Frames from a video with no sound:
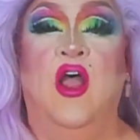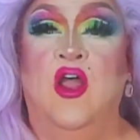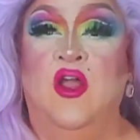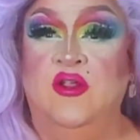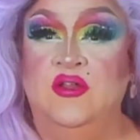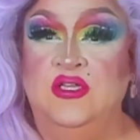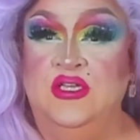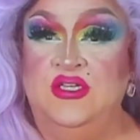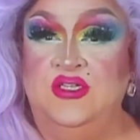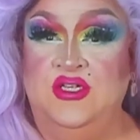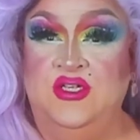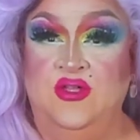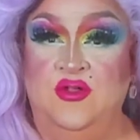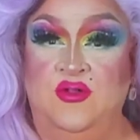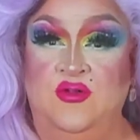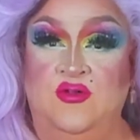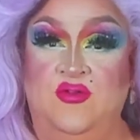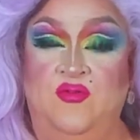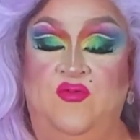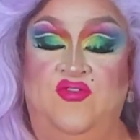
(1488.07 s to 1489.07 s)

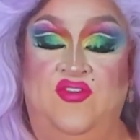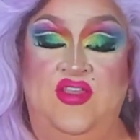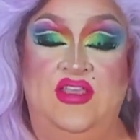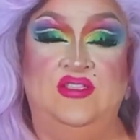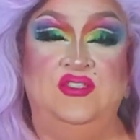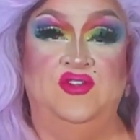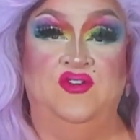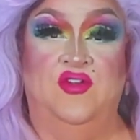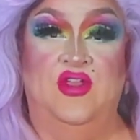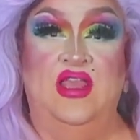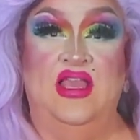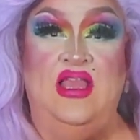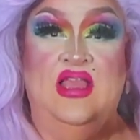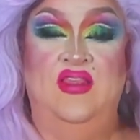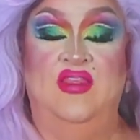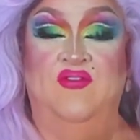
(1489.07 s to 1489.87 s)
Arttitude featuring